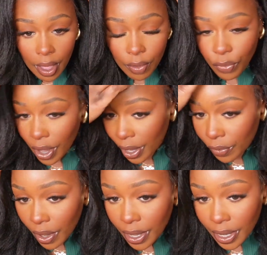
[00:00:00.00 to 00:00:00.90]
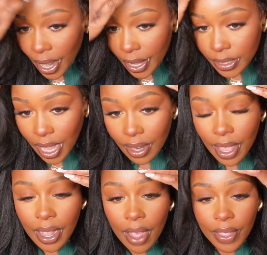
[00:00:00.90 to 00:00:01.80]
Very nice. I
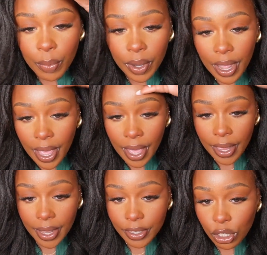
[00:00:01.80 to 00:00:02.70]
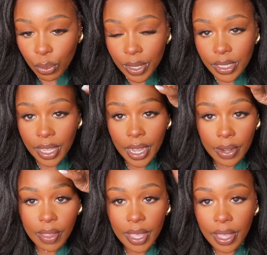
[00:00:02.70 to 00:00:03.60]
like how they went ahead and tweezed the
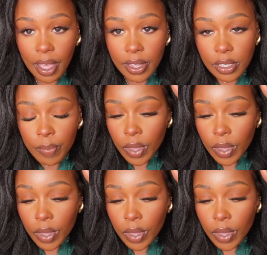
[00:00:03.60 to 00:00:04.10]
hairline, guys.